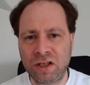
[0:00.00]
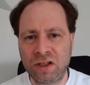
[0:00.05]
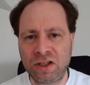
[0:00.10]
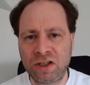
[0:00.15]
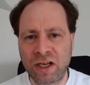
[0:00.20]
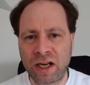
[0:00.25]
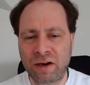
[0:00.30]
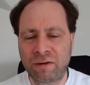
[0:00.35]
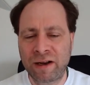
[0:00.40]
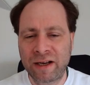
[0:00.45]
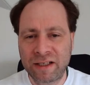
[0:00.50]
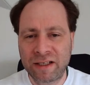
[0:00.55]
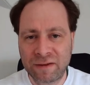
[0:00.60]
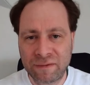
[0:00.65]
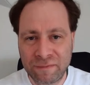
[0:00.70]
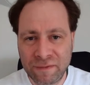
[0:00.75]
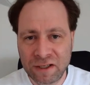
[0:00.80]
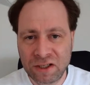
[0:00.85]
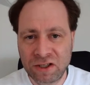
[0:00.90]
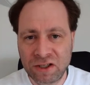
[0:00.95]
generate
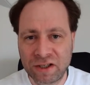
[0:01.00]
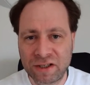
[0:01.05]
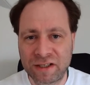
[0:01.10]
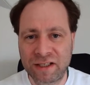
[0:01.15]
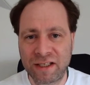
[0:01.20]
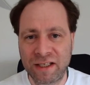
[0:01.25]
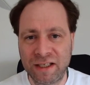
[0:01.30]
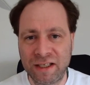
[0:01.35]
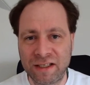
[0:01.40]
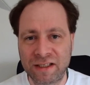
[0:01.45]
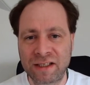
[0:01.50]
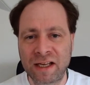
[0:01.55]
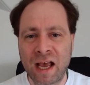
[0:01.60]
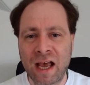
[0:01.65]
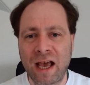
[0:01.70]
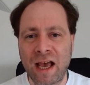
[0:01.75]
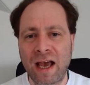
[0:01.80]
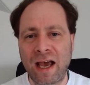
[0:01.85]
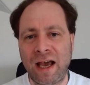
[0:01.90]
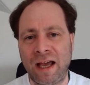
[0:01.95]
efficiencies
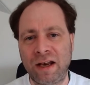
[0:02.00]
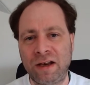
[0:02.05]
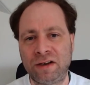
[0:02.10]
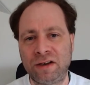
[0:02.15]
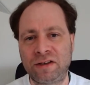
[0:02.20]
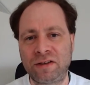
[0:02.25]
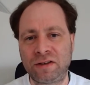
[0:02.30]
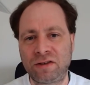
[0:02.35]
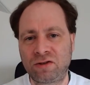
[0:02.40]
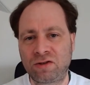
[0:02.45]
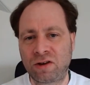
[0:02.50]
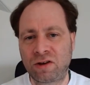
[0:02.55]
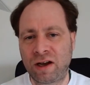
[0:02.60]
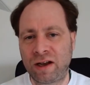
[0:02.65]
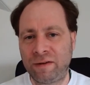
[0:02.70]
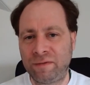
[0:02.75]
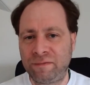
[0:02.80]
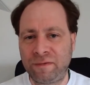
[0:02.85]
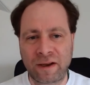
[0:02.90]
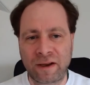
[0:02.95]
and try
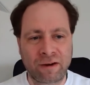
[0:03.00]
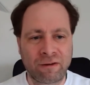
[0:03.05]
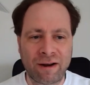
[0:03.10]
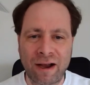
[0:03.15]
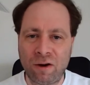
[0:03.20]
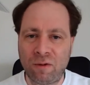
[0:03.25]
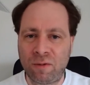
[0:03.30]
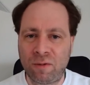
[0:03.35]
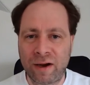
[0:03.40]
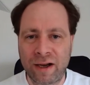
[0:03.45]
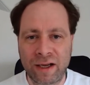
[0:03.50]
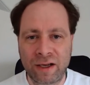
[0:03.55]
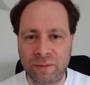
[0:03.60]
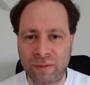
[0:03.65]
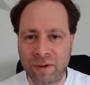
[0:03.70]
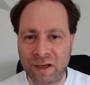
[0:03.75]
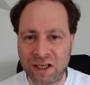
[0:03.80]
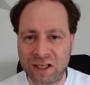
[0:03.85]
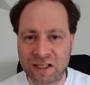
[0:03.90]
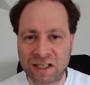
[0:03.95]
and figure out where your
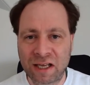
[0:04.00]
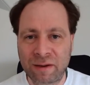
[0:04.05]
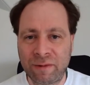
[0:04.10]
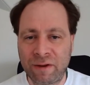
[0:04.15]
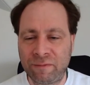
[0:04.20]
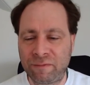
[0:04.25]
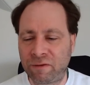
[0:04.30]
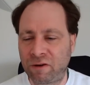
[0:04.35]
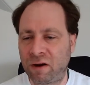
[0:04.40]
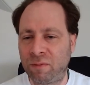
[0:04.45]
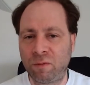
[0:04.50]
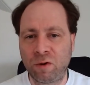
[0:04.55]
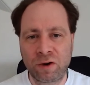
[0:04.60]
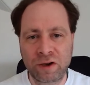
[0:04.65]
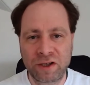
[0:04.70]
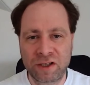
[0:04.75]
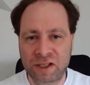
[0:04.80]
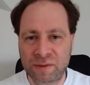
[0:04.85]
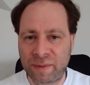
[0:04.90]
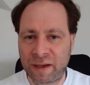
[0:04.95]
money's coming from,
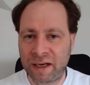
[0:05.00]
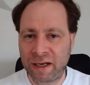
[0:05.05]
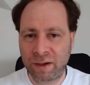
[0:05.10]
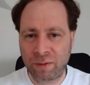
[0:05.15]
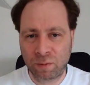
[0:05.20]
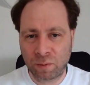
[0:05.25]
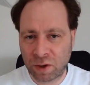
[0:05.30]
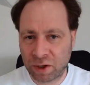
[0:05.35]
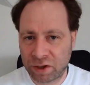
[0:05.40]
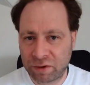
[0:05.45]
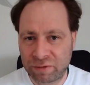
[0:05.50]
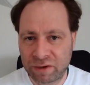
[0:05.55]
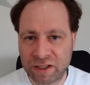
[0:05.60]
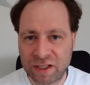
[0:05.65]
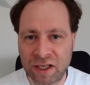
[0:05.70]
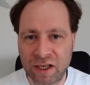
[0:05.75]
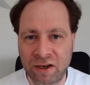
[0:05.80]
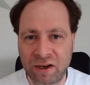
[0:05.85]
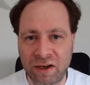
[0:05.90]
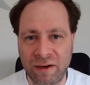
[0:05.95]
what you're spending, what the
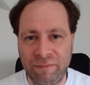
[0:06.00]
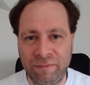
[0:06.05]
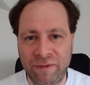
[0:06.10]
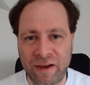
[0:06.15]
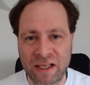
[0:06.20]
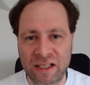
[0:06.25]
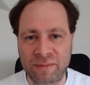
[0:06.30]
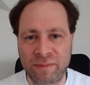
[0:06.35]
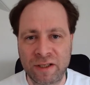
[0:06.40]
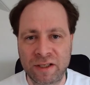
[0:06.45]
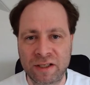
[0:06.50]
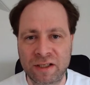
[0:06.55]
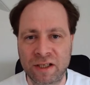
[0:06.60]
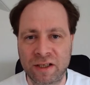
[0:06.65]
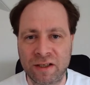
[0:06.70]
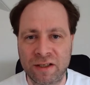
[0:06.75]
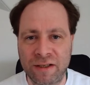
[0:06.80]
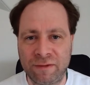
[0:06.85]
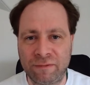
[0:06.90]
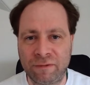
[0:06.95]
return on investment
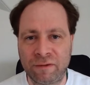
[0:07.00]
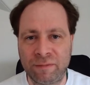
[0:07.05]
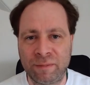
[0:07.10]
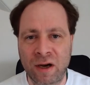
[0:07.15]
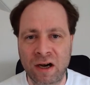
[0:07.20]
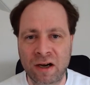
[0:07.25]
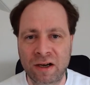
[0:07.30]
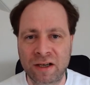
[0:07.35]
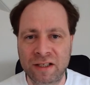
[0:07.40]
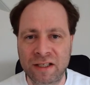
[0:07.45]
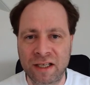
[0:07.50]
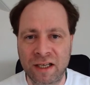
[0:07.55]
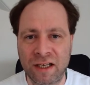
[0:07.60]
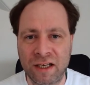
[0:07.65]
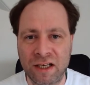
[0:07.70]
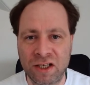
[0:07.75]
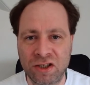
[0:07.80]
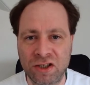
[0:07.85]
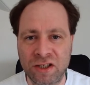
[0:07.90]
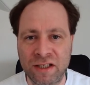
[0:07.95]
on different marketing
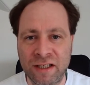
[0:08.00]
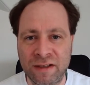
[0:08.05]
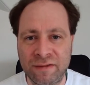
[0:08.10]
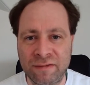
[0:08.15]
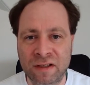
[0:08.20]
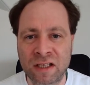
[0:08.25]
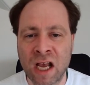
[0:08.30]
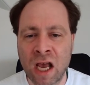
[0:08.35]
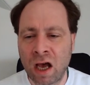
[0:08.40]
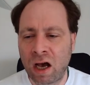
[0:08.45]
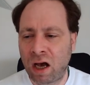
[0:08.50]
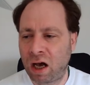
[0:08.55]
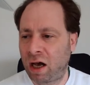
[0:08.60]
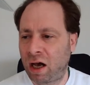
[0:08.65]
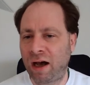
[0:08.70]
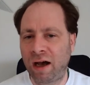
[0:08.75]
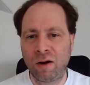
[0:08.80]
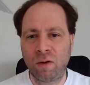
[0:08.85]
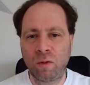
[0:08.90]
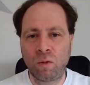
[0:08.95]
initiatives
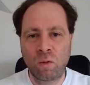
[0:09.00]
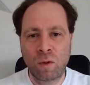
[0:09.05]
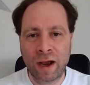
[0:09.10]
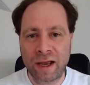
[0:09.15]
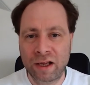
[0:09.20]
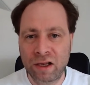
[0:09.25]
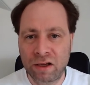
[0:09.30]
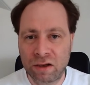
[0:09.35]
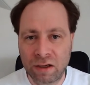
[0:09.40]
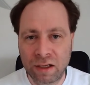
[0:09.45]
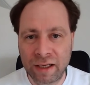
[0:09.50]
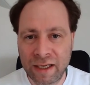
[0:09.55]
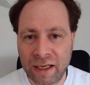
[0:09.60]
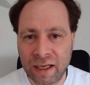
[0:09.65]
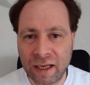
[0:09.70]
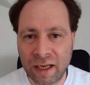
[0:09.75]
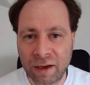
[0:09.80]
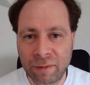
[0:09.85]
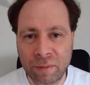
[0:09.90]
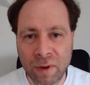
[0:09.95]
are, where you're
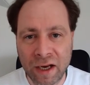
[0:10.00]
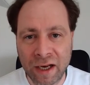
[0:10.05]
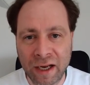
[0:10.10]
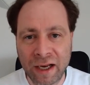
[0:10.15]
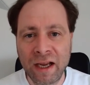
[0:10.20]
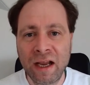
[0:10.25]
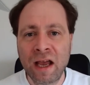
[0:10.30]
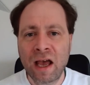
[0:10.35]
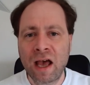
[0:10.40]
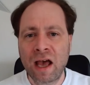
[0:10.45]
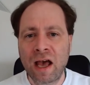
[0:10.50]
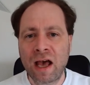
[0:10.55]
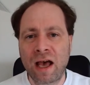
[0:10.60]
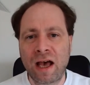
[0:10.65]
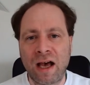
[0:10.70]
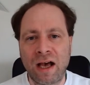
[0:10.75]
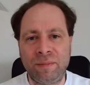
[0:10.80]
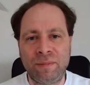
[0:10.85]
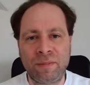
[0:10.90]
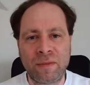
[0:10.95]
leaking money,
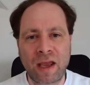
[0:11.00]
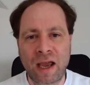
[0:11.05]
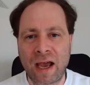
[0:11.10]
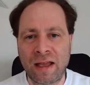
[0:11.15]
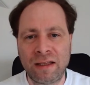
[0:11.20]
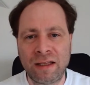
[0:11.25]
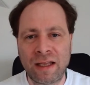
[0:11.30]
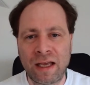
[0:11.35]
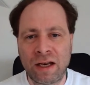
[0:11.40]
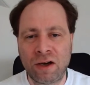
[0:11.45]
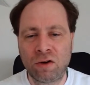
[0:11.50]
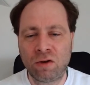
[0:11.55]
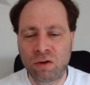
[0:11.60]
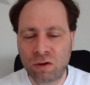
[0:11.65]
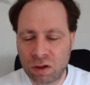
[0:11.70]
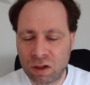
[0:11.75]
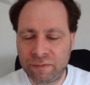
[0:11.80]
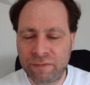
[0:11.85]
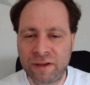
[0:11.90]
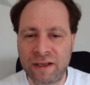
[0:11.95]
and then
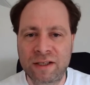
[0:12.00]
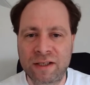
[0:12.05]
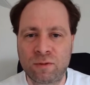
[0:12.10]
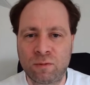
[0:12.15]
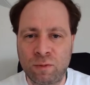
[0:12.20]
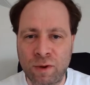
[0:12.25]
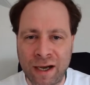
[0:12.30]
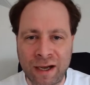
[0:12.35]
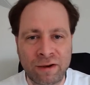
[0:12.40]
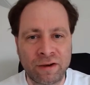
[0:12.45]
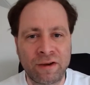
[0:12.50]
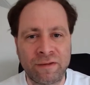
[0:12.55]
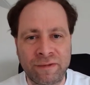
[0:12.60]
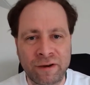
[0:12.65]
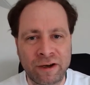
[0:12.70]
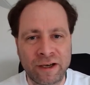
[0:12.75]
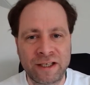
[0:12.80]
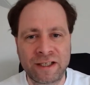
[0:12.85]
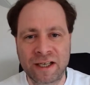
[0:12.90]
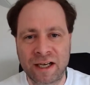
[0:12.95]
all of this while you're
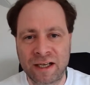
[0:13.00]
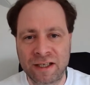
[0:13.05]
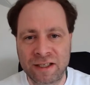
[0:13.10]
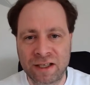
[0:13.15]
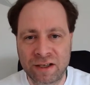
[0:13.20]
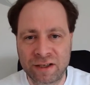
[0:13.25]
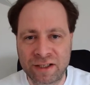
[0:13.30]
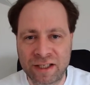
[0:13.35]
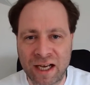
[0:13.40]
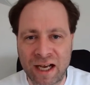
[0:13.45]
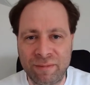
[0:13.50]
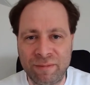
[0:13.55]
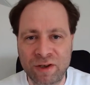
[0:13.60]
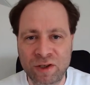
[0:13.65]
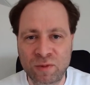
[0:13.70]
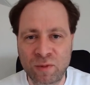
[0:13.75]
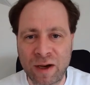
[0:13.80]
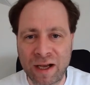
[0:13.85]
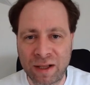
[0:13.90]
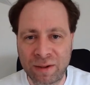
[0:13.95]
very tight on time
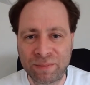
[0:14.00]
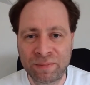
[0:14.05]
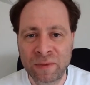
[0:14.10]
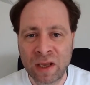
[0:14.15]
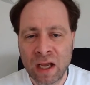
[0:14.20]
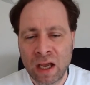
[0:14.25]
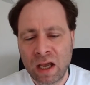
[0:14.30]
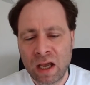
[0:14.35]
as well.